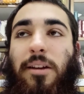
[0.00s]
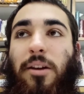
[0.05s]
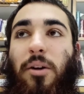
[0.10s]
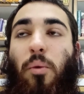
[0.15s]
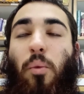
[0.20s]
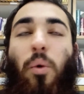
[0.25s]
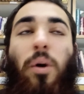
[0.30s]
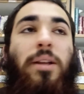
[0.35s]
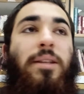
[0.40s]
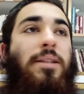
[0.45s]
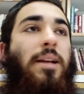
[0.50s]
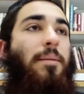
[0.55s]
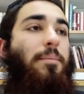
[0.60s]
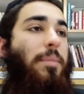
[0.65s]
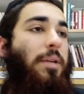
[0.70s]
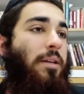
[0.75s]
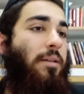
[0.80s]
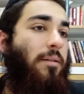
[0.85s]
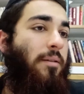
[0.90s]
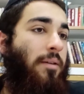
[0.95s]
What does that
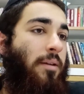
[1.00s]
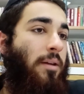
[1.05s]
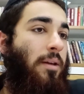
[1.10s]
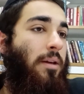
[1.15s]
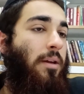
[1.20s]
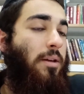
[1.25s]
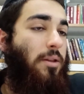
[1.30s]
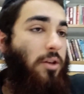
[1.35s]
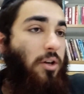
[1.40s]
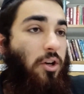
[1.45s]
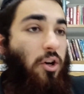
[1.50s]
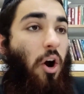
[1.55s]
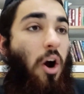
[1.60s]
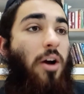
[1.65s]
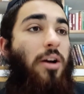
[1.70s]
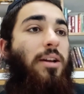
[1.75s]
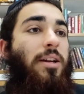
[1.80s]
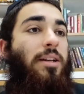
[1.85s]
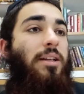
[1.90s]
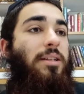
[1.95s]
mean? The
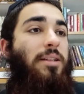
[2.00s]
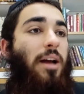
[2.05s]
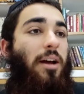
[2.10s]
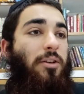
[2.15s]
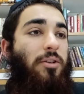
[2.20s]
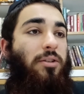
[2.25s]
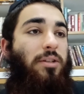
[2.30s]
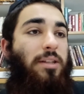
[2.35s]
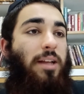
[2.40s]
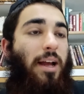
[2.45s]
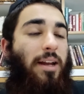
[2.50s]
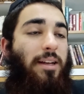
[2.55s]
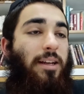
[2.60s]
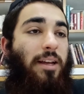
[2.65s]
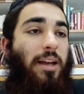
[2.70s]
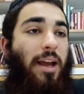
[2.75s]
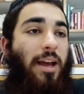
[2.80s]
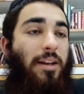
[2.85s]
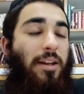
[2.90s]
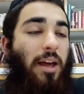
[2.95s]
garden is
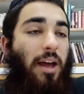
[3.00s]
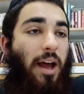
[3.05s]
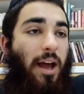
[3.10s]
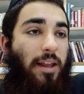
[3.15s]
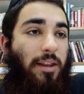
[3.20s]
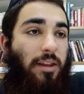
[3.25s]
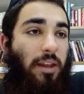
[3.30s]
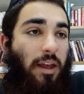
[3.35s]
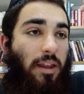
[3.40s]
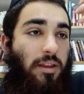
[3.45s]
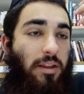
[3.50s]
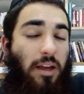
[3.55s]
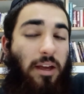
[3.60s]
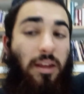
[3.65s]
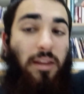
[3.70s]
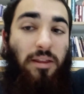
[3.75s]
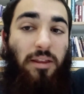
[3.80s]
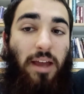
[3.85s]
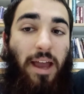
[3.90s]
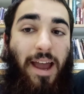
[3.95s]
understanding, and
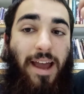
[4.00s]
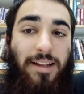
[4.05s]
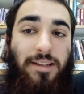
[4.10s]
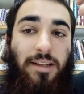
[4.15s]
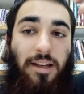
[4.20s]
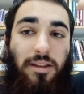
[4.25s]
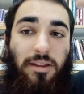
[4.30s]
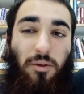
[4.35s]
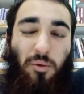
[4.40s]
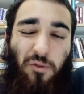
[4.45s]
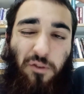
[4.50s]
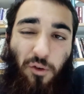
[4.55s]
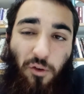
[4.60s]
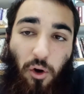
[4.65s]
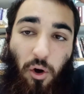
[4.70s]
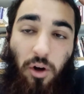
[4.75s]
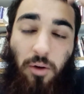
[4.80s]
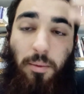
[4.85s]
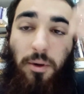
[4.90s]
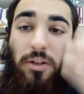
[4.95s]
the Eden, the
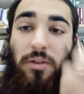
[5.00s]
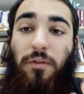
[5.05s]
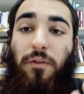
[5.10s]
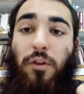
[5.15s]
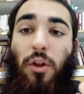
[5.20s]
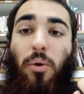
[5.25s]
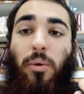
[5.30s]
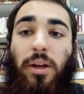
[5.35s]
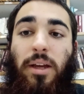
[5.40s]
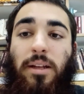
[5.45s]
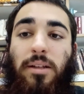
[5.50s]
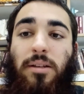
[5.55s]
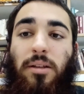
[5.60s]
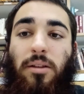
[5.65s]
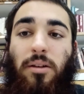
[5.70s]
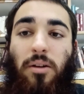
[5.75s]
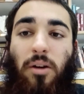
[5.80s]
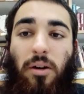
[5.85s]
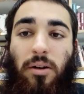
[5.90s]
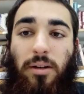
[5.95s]
Chokhmah, is flowing into the
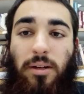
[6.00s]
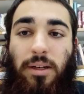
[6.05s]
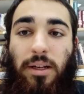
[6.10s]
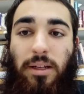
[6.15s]
garden.